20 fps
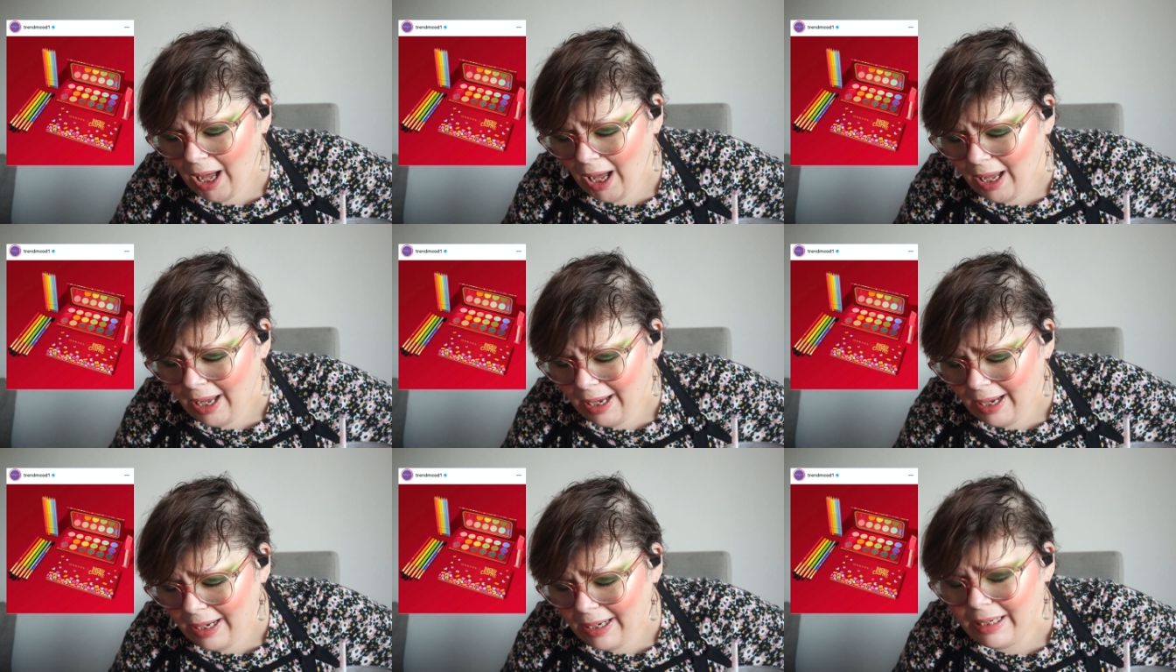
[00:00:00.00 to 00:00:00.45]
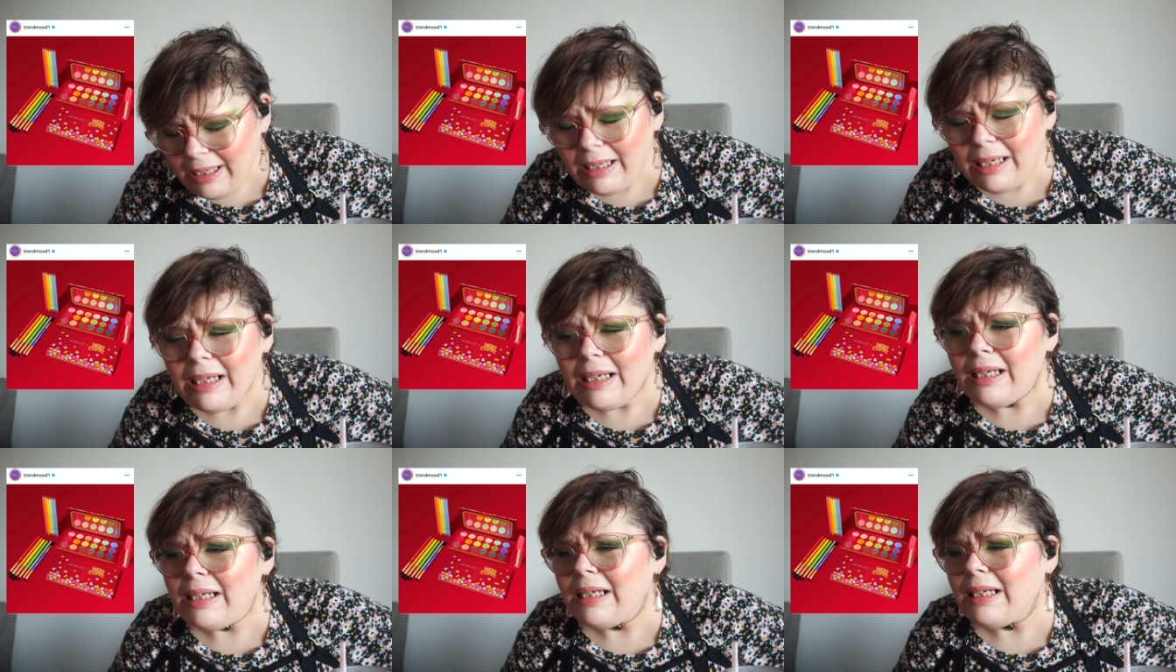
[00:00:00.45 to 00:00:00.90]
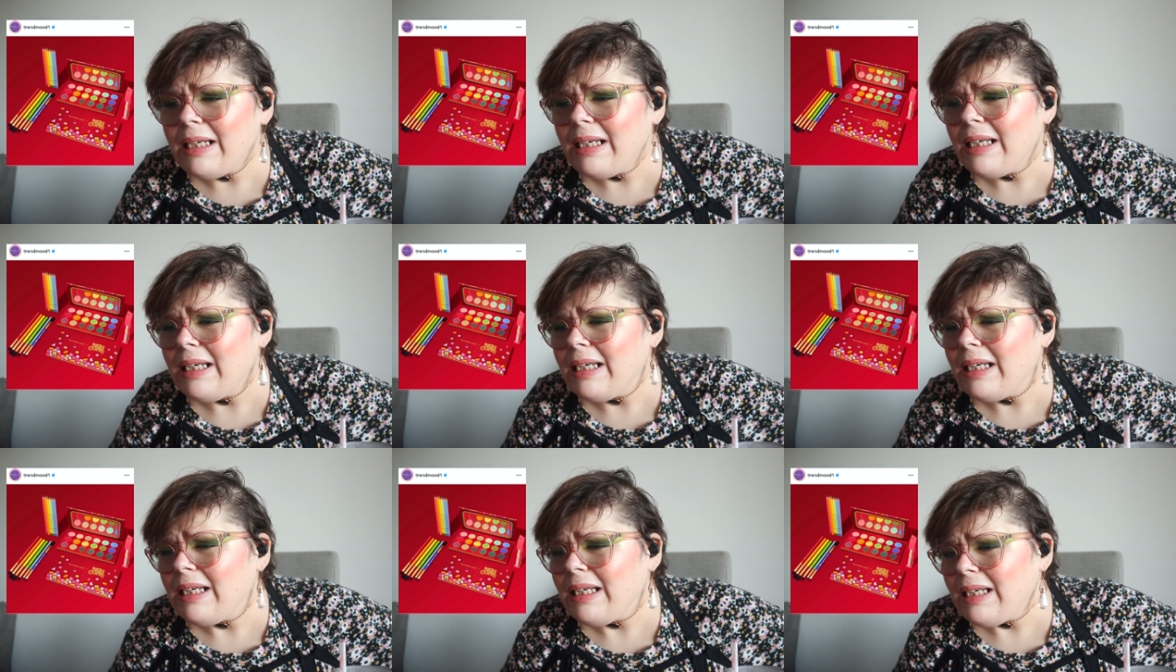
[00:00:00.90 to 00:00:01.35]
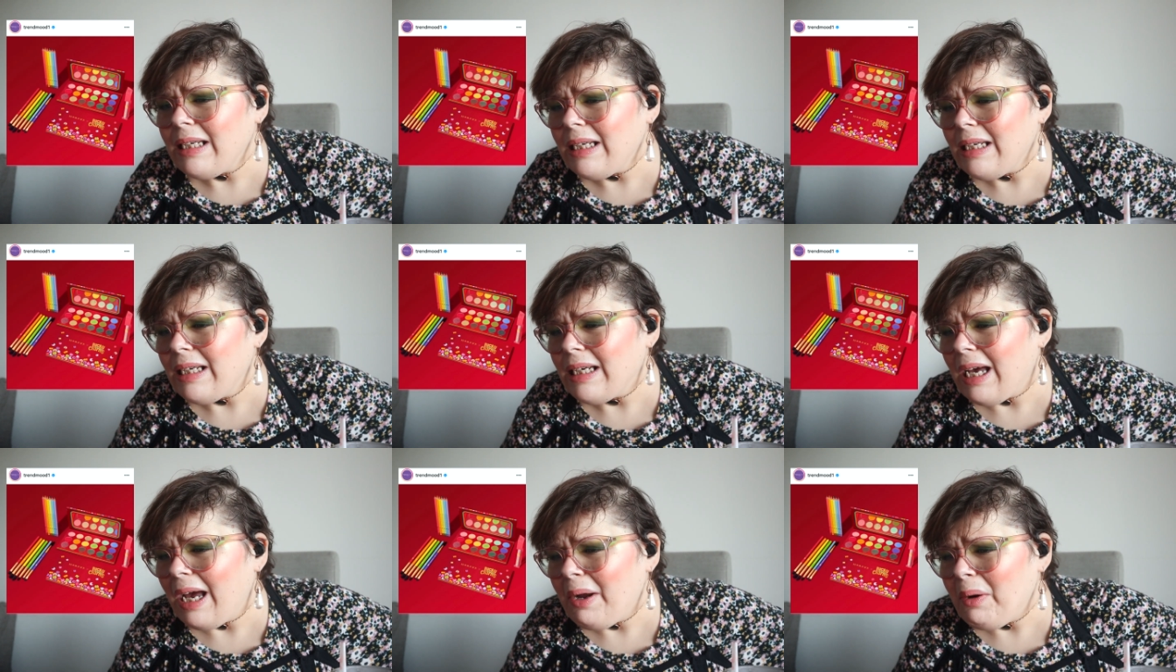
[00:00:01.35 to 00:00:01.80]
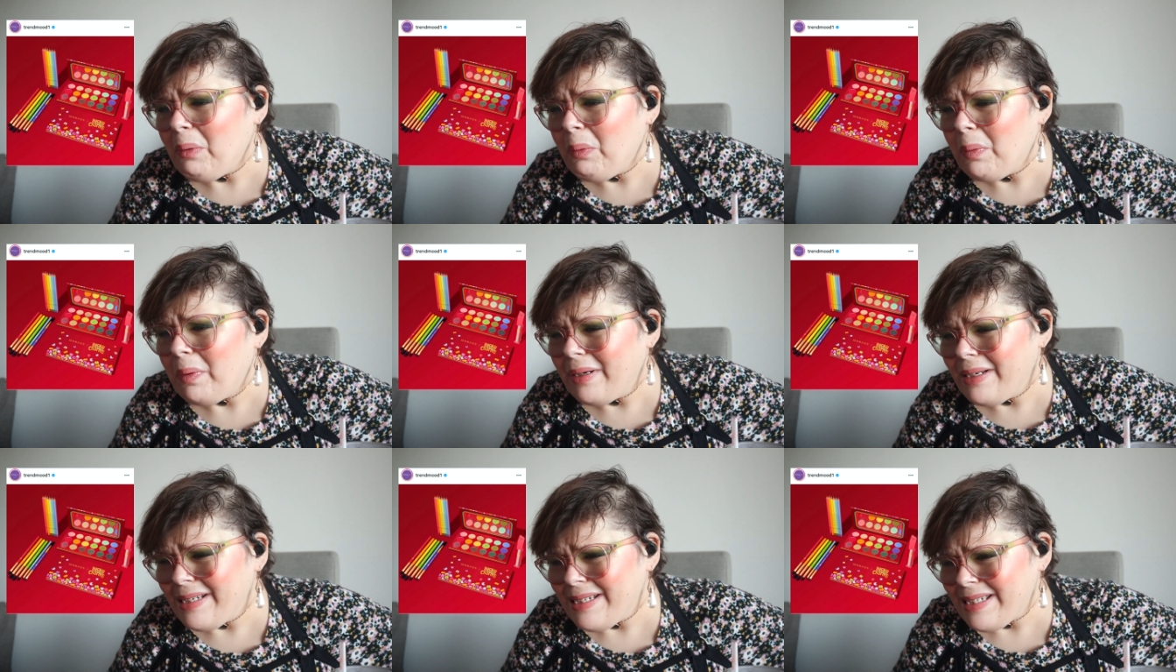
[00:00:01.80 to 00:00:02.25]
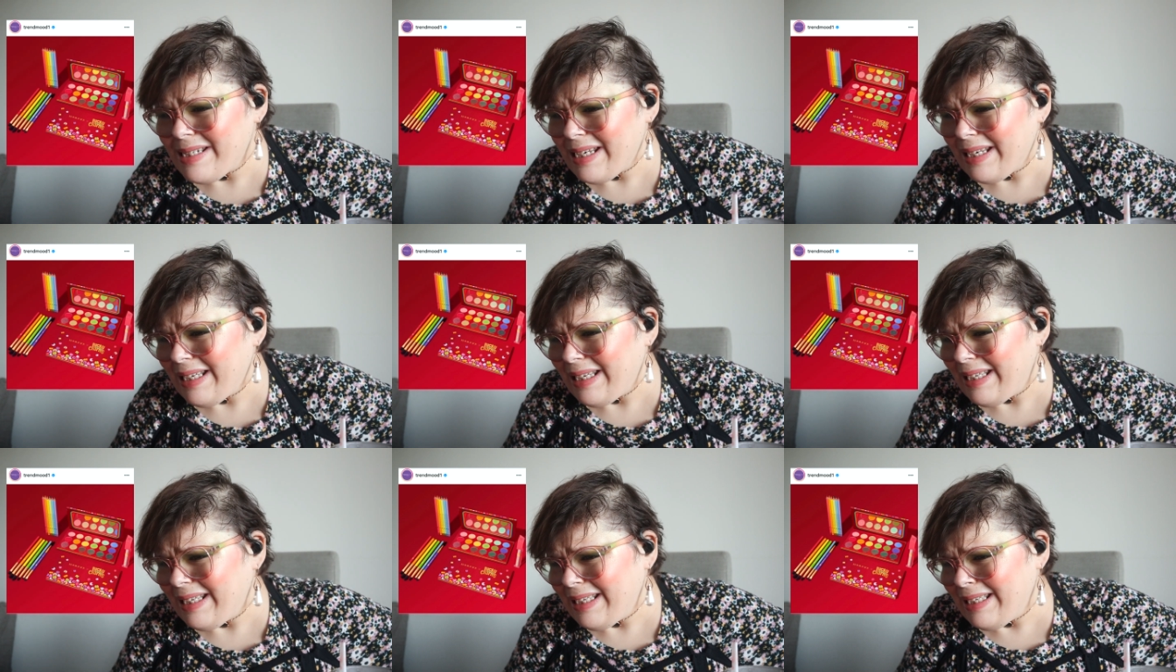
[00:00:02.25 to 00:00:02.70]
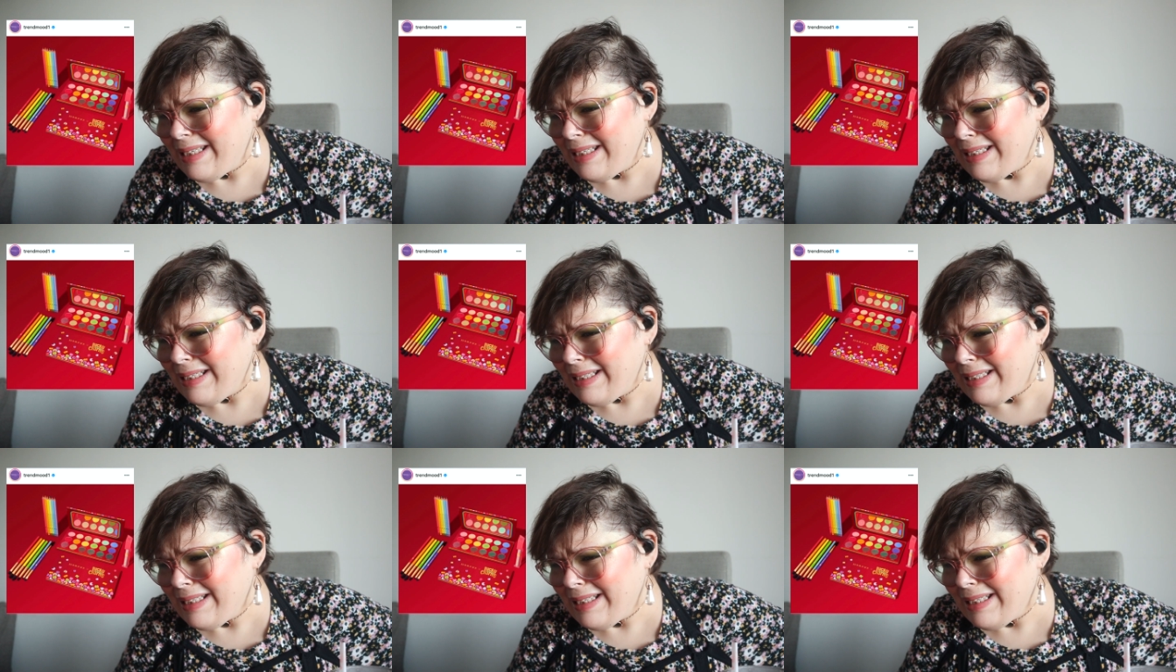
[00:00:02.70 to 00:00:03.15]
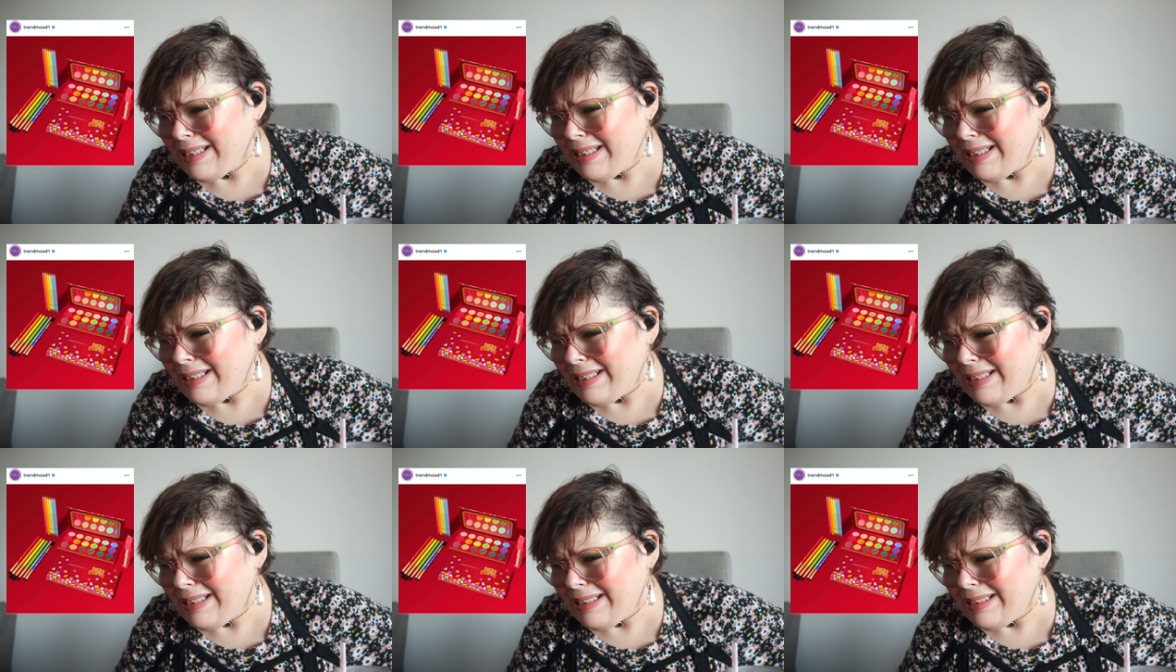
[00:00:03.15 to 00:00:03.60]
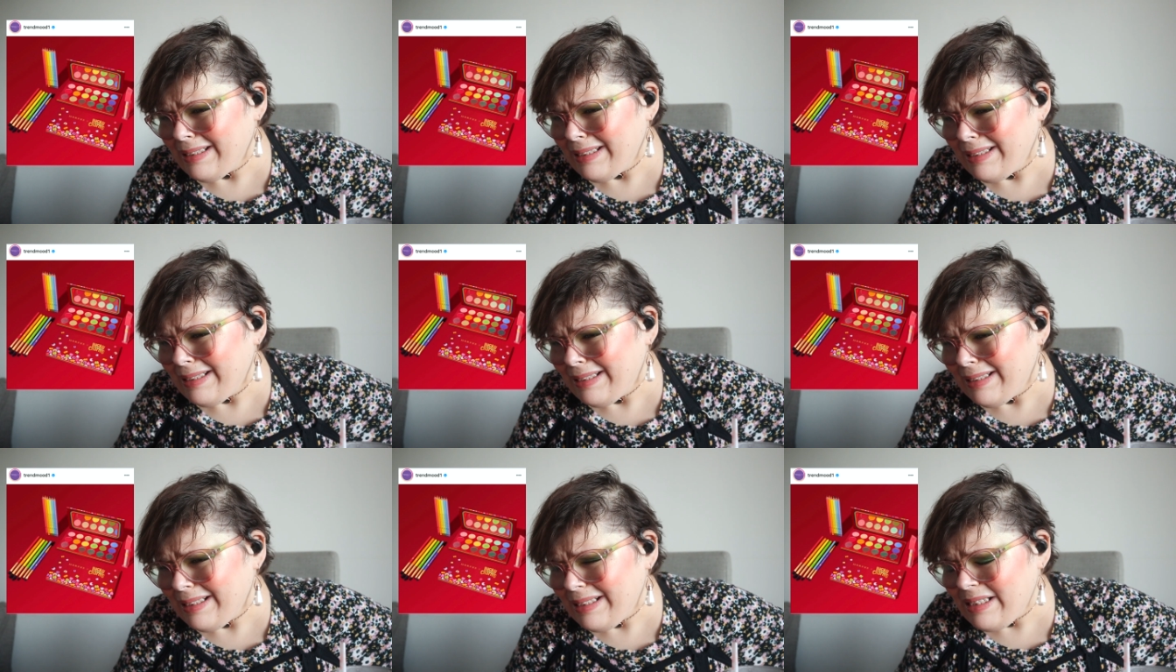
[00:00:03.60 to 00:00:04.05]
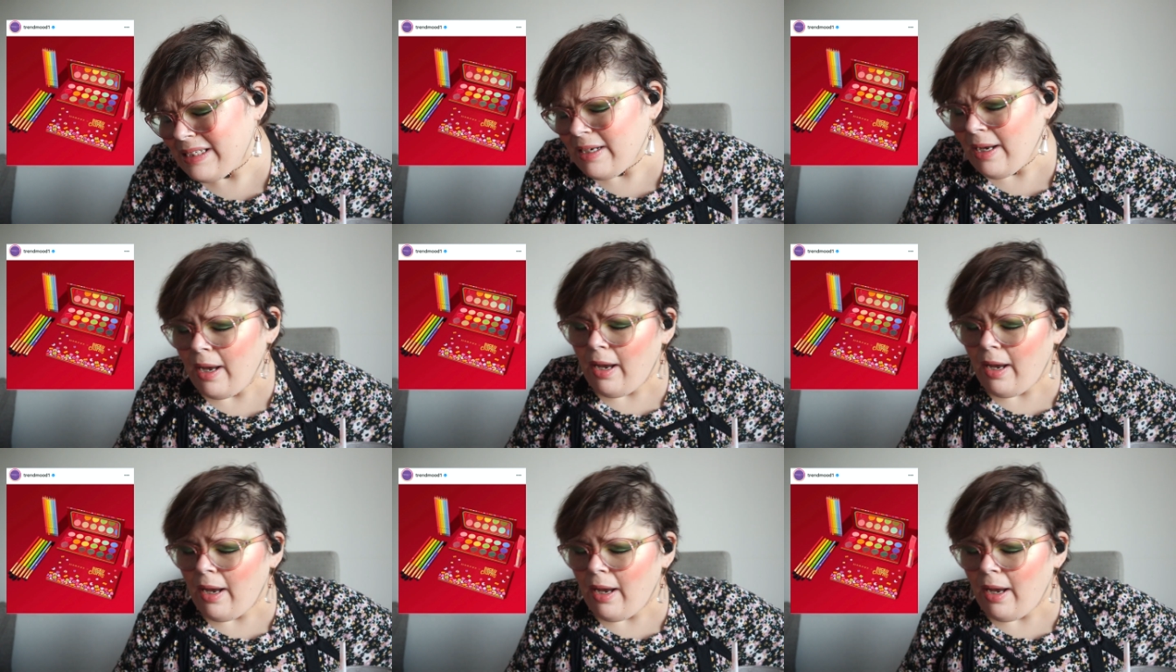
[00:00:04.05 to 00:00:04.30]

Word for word: I, I want it.